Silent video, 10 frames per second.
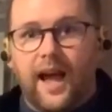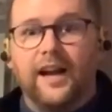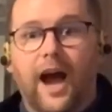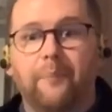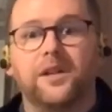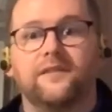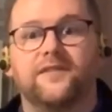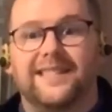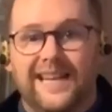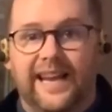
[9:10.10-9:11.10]
a couple of
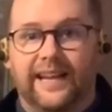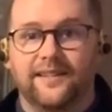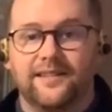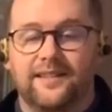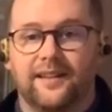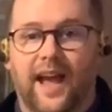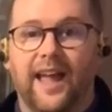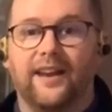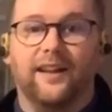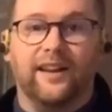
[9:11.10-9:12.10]
scenes,
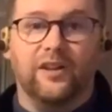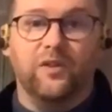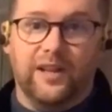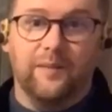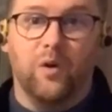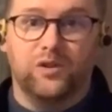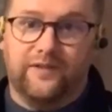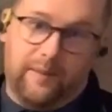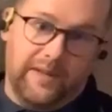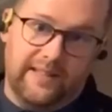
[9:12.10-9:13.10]
and including the most
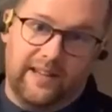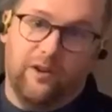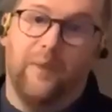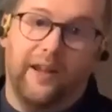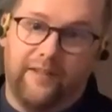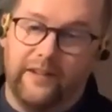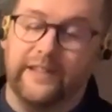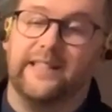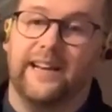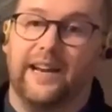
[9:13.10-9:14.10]
famous scene, or my
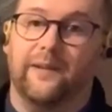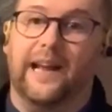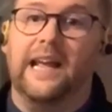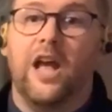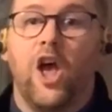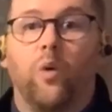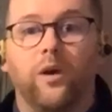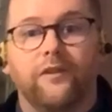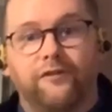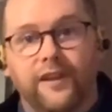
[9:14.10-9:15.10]
favorite scene anyway,
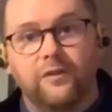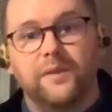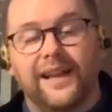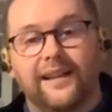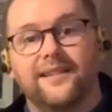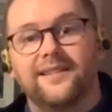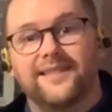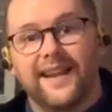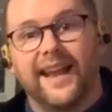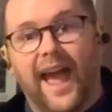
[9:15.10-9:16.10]
were filmed in
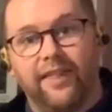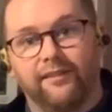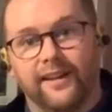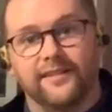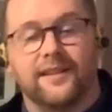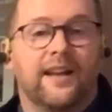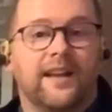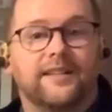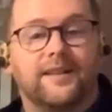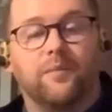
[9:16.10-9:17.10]
St. Catharines.
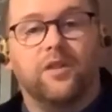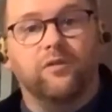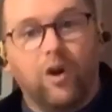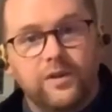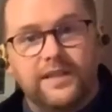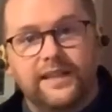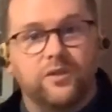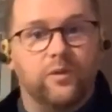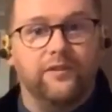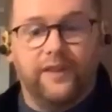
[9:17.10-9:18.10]
Some of the road
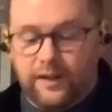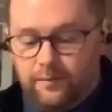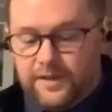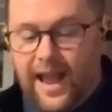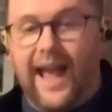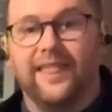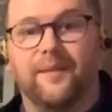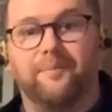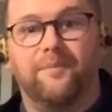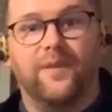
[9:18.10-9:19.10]
scenes were filmed,
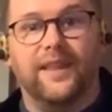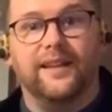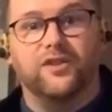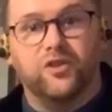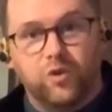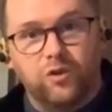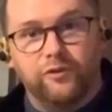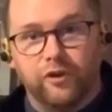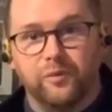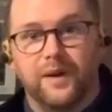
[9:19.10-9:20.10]
and the
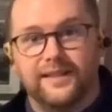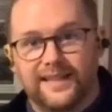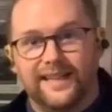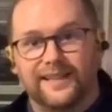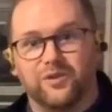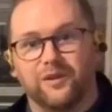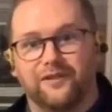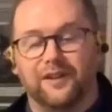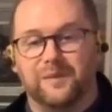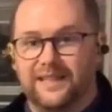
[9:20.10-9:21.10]
schoolroom scenes were
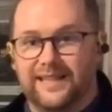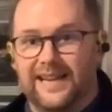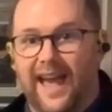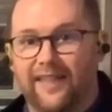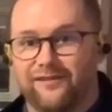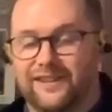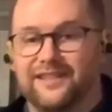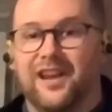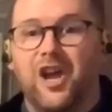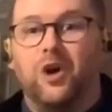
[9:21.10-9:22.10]
filmed in St.
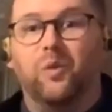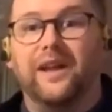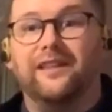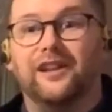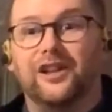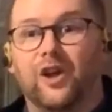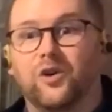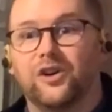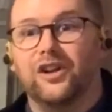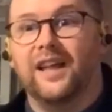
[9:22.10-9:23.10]
Catharines with
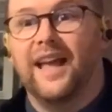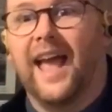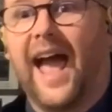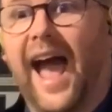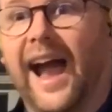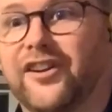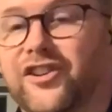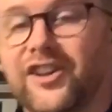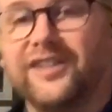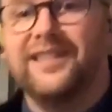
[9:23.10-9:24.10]
local
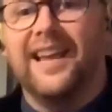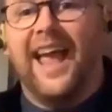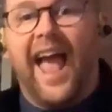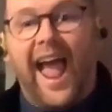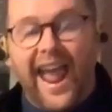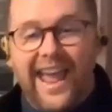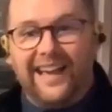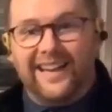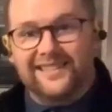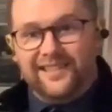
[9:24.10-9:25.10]
actors.
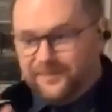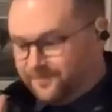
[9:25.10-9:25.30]
And